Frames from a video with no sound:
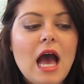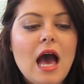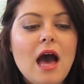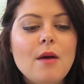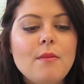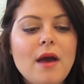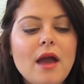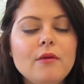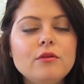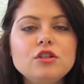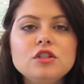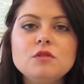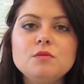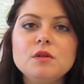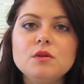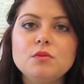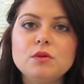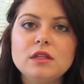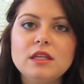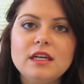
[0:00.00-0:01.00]
I would just
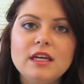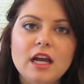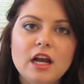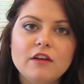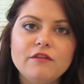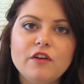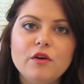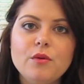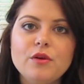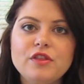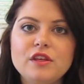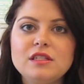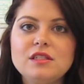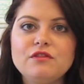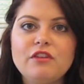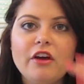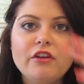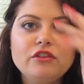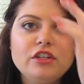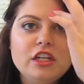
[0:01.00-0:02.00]
be really careful with this
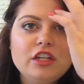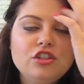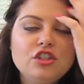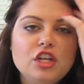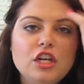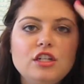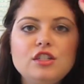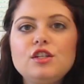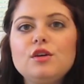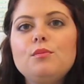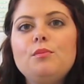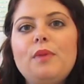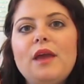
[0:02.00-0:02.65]
foundation to